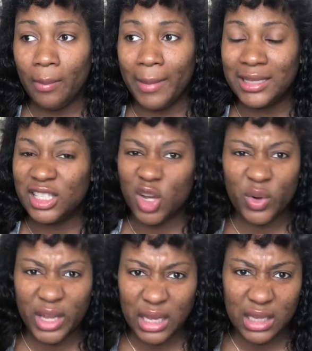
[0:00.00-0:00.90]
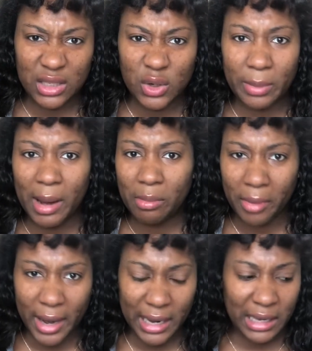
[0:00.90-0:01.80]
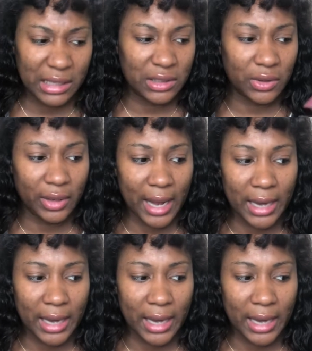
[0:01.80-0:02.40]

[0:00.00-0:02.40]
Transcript: my sew-ins or my braids or